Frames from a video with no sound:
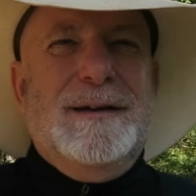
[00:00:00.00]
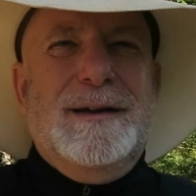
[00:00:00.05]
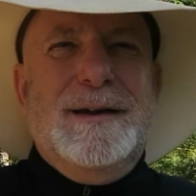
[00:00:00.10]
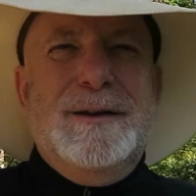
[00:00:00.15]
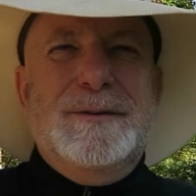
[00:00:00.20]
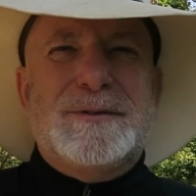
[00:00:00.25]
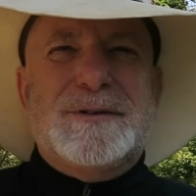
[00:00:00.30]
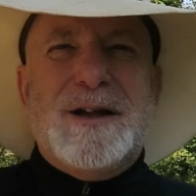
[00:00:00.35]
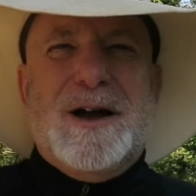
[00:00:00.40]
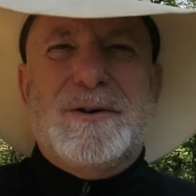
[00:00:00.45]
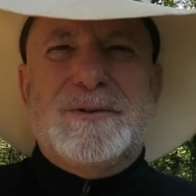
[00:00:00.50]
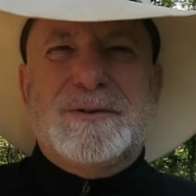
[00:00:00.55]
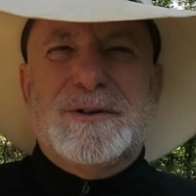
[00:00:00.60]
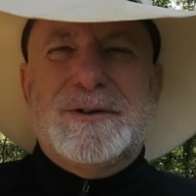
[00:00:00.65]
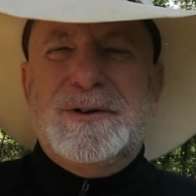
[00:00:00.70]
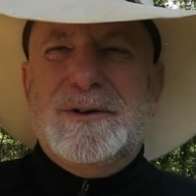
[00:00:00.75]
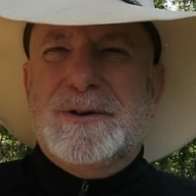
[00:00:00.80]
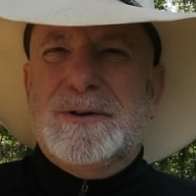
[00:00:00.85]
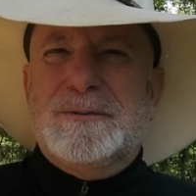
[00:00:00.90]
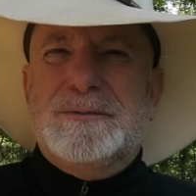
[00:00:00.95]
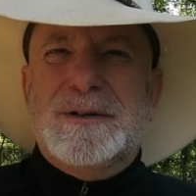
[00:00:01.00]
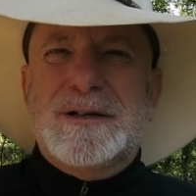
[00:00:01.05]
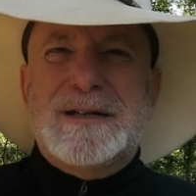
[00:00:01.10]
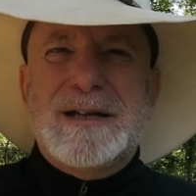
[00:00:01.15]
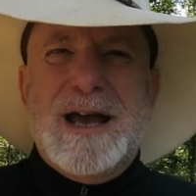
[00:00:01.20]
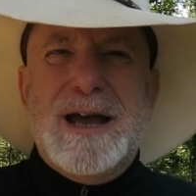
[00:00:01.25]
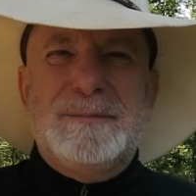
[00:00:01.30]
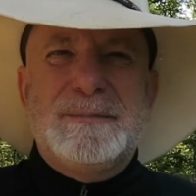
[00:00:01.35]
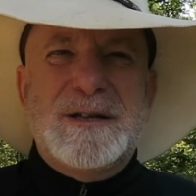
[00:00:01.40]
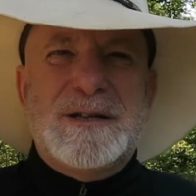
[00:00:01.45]
he was talking to the Lord one
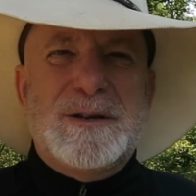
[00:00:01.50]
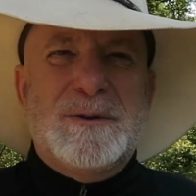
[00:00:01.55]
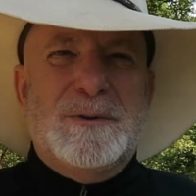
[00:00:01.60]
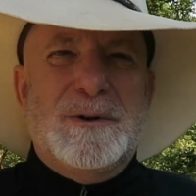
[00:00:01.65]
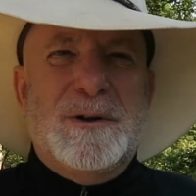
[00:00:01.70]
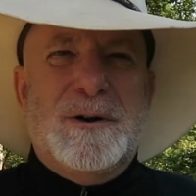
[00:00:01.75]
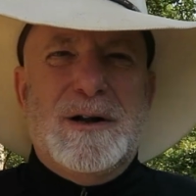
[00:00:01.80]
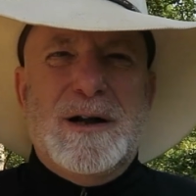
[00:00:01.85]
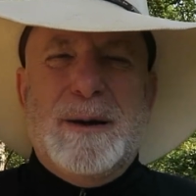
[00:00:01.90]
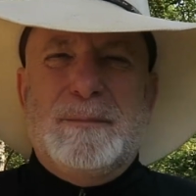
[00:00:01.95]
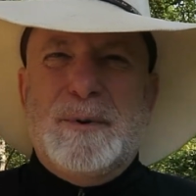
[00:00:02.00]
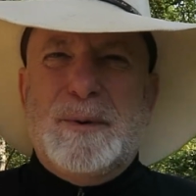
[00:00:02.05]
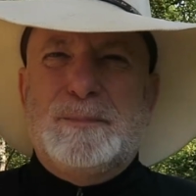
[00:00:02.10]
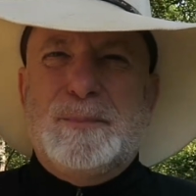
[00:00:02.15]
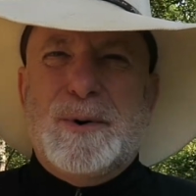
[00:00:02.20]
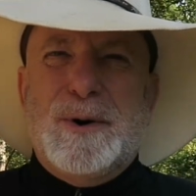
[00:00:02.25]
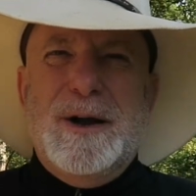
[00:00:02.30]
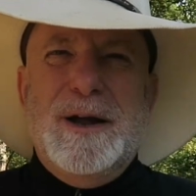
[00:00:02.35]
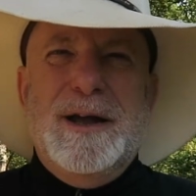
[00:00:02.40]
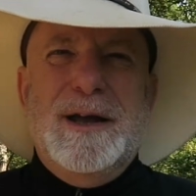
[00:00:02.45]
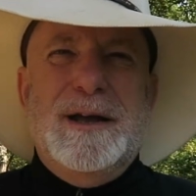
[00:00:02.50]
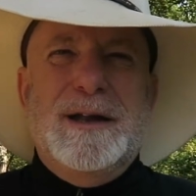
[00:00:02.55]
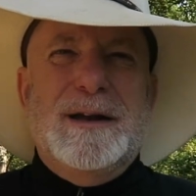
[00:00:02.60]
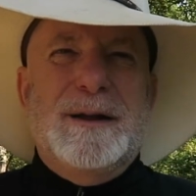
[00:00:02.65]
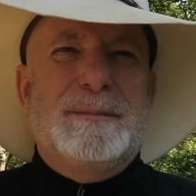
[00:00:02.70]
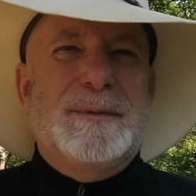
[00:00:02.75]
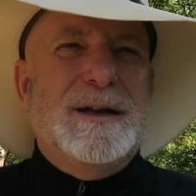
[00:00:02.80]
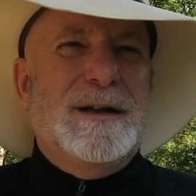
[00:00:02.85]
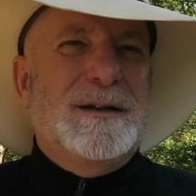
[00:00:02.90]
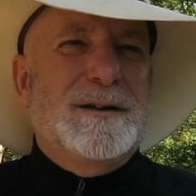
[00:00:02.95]
time. He said, Well, Lord, I'm a praying.
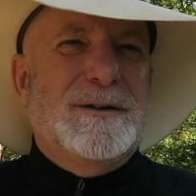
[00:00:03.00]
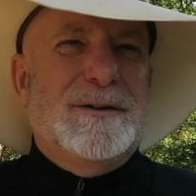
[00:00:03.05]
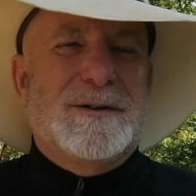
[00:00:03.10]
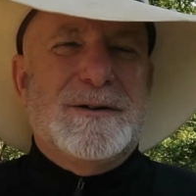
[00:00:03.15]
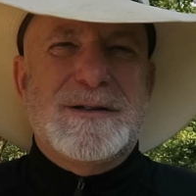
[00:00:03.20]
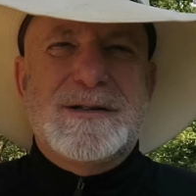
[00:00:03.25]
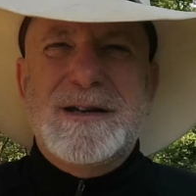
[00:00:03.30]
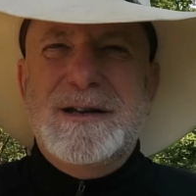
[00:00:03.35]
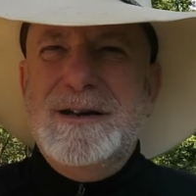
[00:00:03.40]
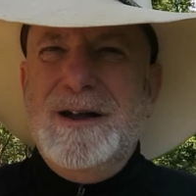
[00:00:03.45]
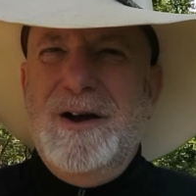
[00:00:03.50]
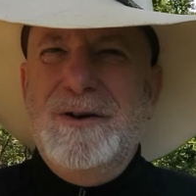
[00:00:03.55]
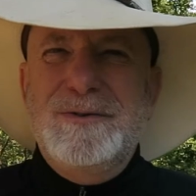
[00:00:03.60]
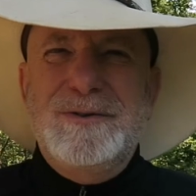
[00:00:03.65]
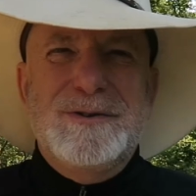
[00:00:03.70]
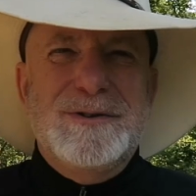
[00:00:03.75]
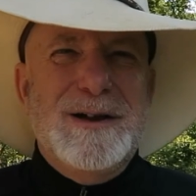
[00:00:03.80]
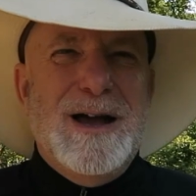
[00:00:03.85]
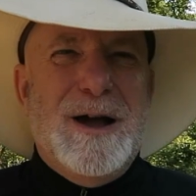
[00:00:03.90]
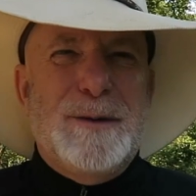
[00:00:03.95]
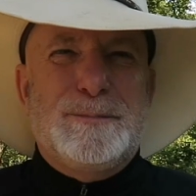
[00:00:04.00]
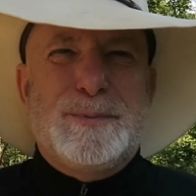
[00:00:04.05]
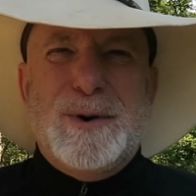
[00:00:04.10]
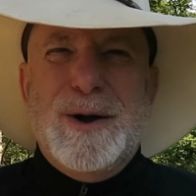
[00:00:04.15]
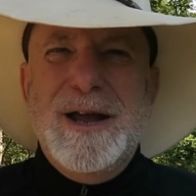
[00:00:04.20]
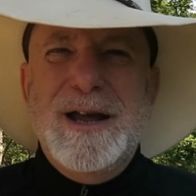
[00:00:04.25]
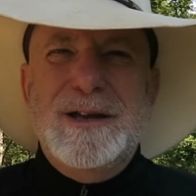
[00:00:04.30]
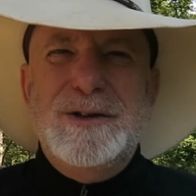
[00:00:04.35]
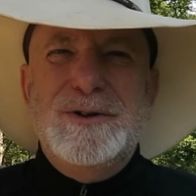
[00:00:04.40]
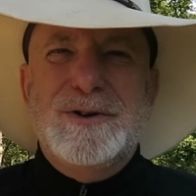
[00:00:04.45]
And the Lord said, No, you're not
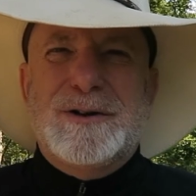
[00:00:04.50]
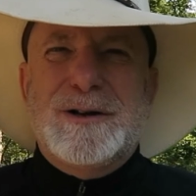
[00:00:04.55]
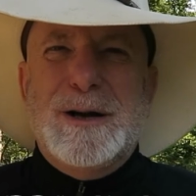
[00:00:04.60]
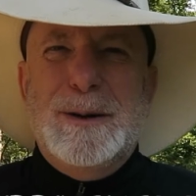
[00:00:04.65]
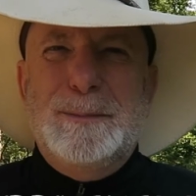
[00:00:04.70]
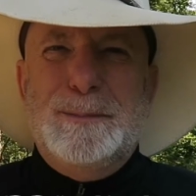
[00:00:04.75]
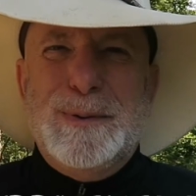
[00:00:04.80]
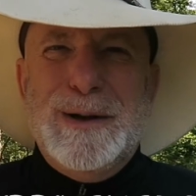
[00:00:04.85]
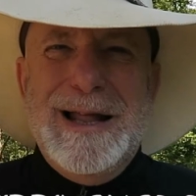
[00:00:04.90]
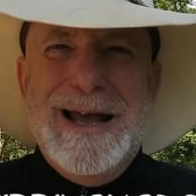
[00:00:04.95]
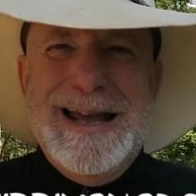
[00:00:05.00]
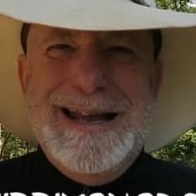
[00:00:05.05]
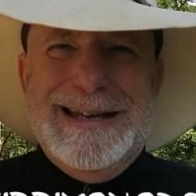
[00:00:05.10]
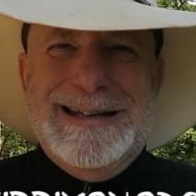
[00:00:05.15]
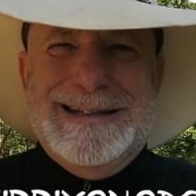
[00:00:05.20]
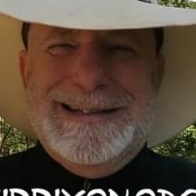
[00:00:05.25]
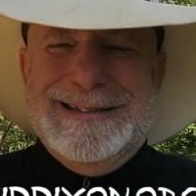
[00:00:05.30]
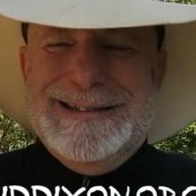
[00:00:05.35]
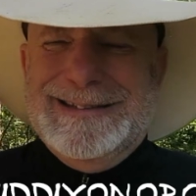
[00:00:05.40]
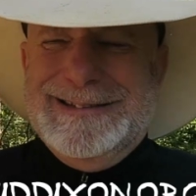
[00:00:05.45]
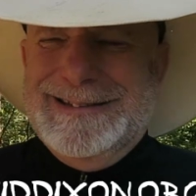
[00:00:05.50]
praying. You're complaining.